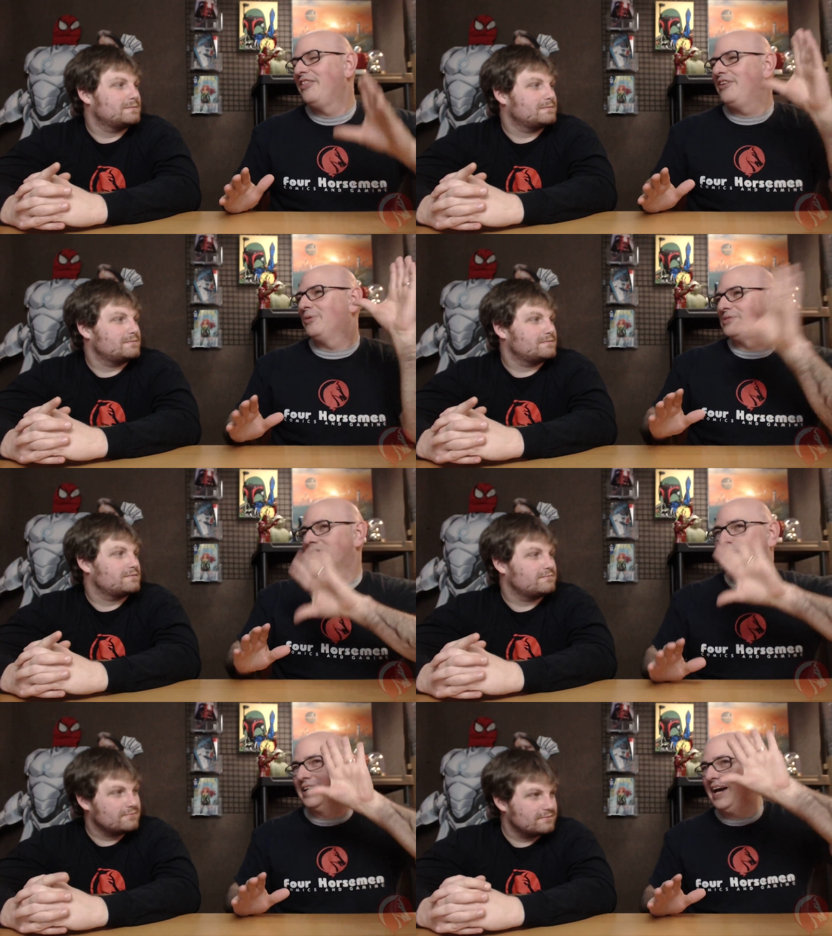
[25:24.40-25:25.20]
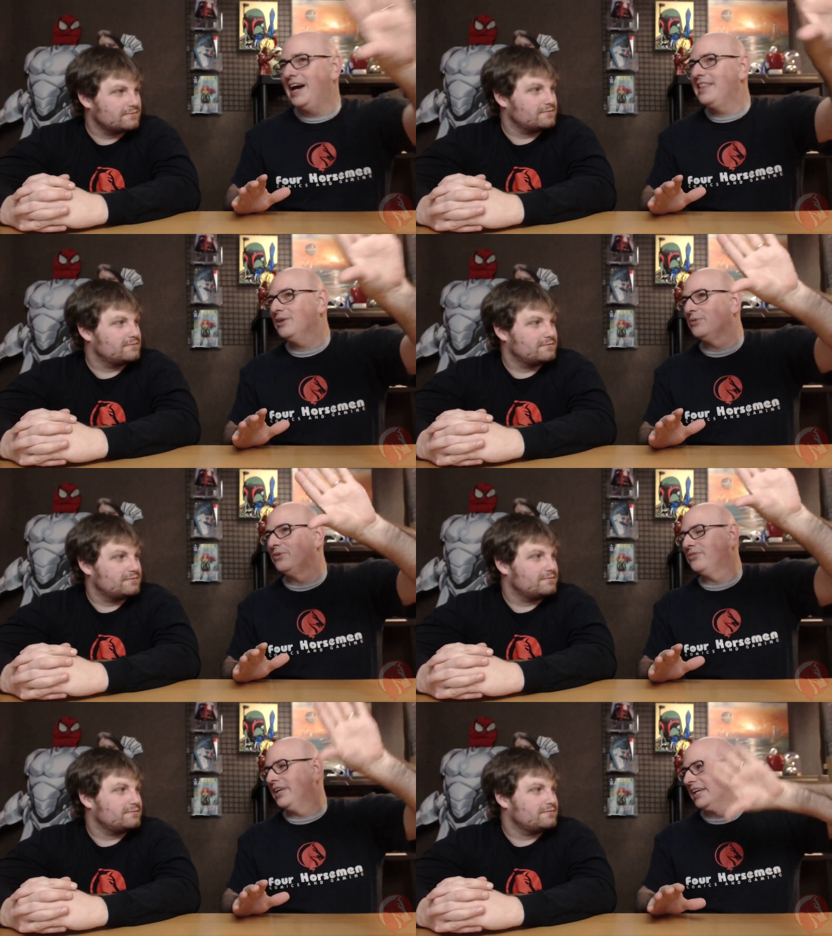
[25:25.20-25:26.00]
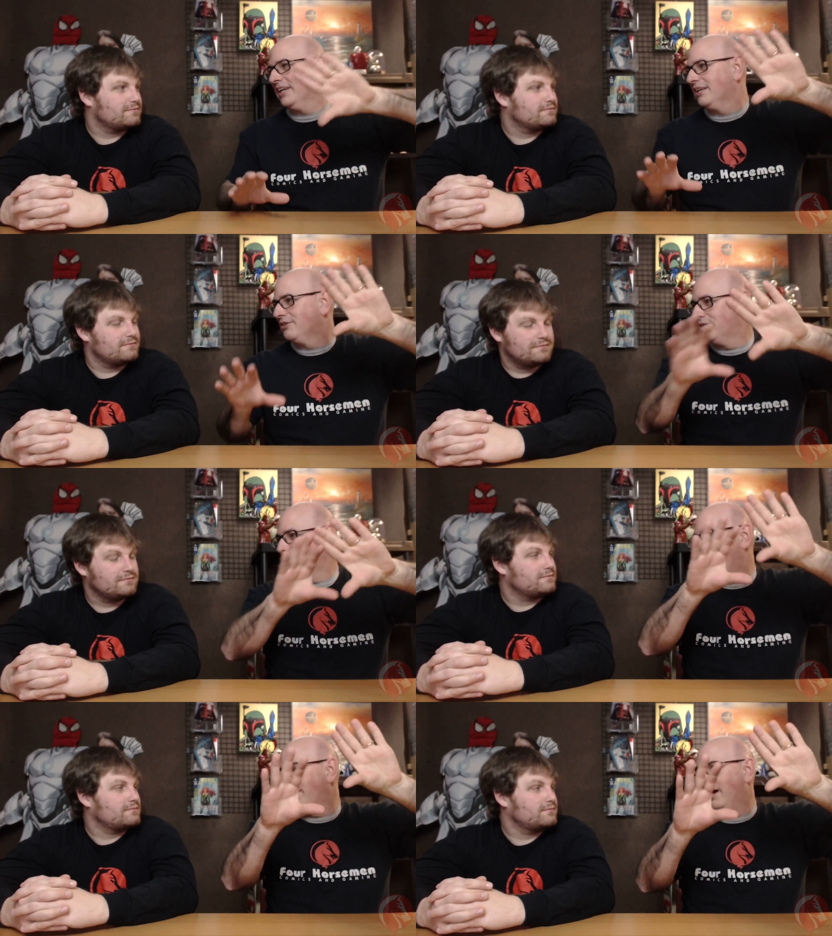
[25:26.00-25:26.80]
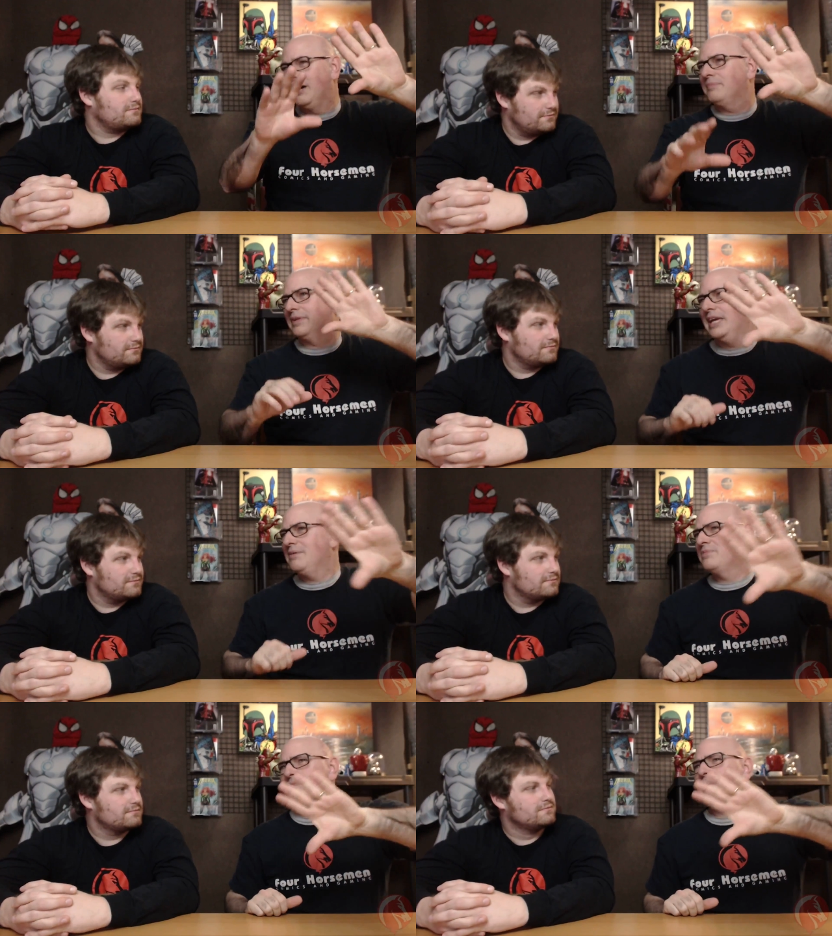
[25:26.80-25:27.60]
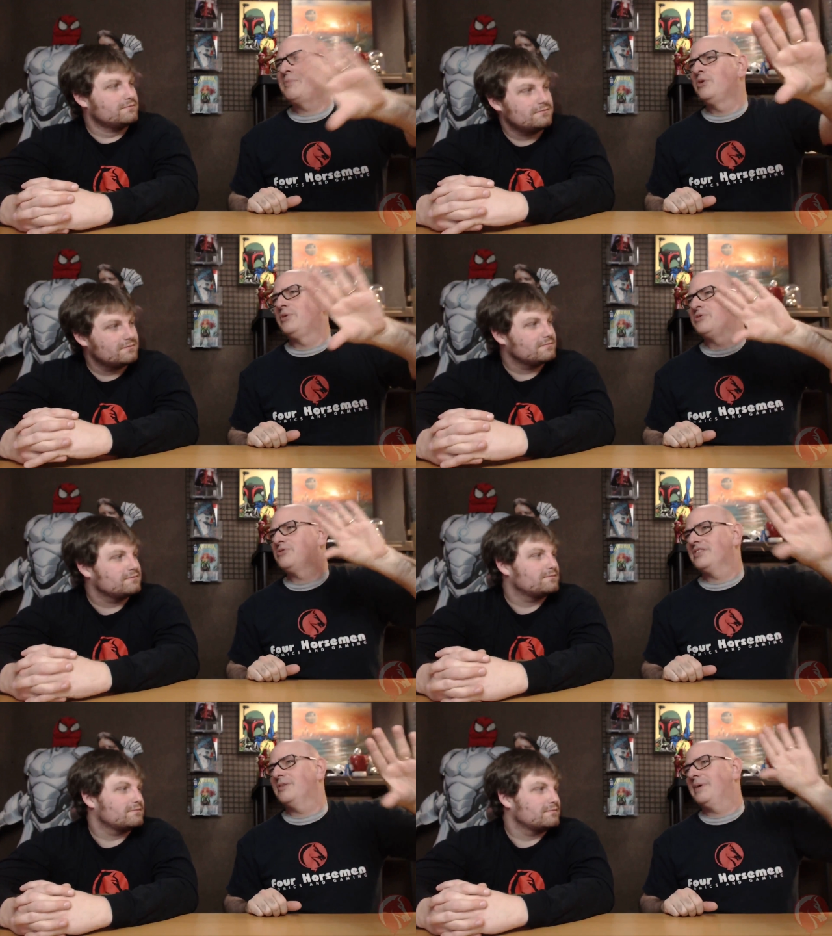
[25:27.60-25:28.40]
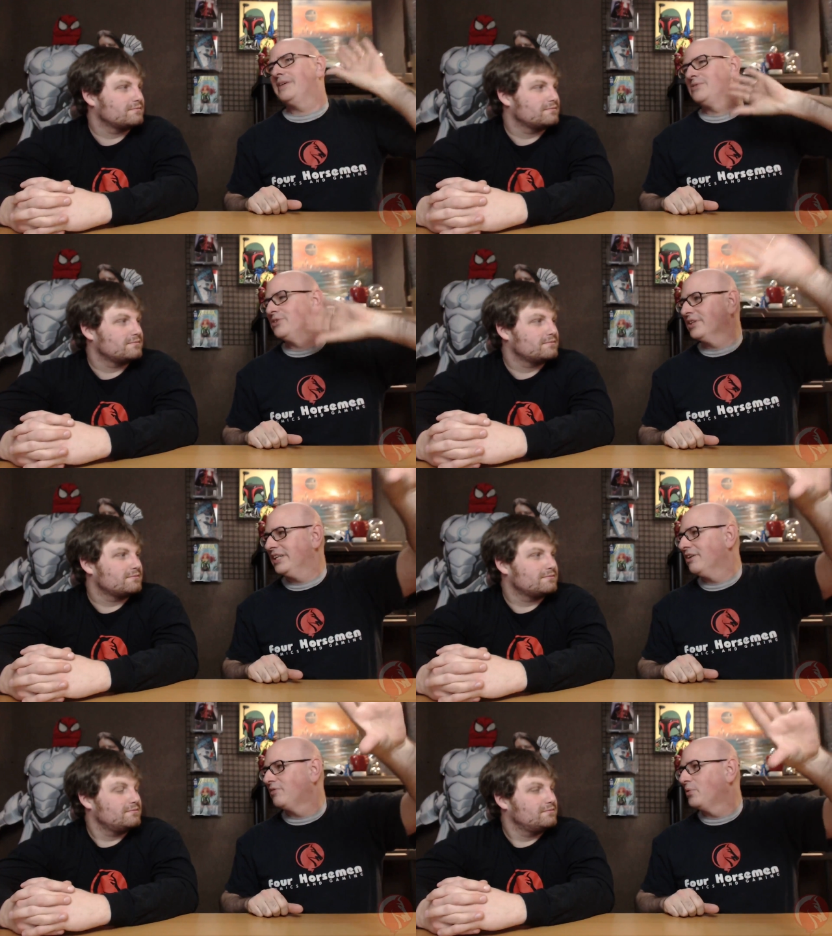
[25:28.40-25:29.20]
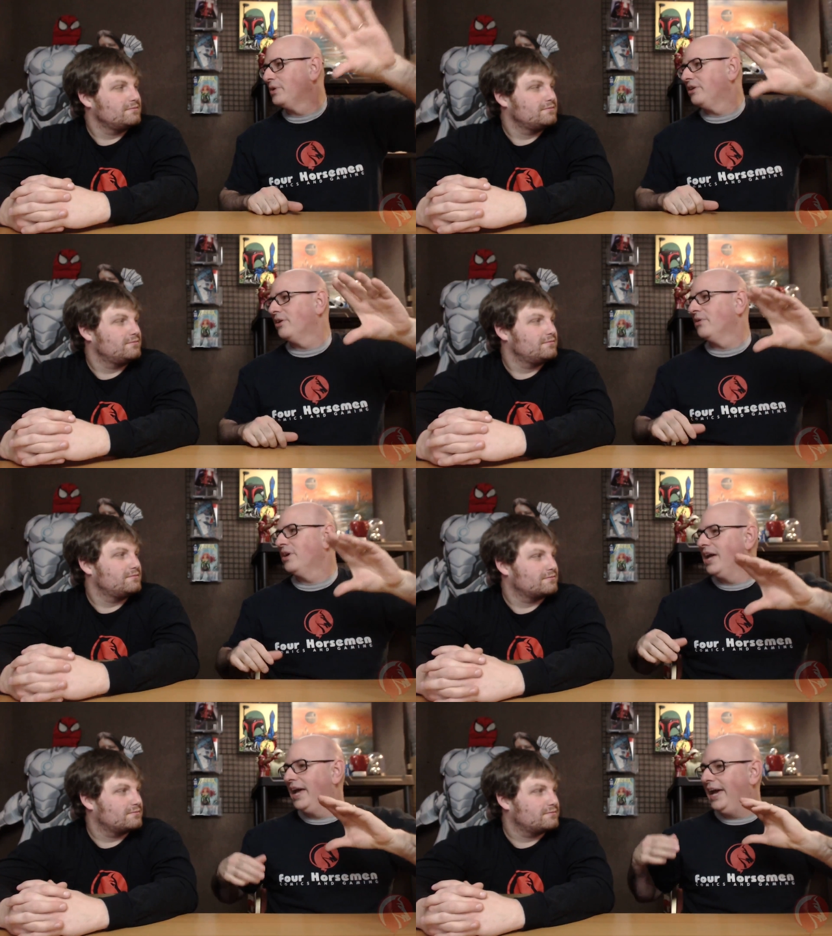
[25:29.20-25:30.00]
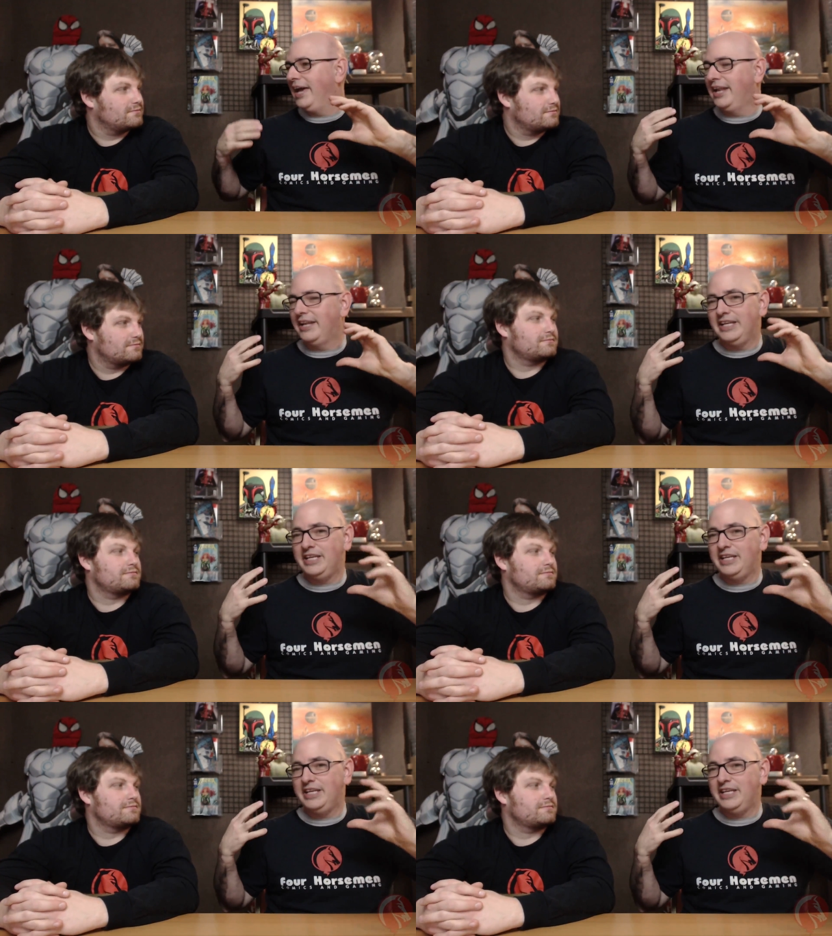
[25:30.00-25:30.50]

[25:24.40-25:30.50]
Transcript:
Speaker 1: there was a guy that was like uh, I can't remember who he was dressed up as. He was looking out of a window, and he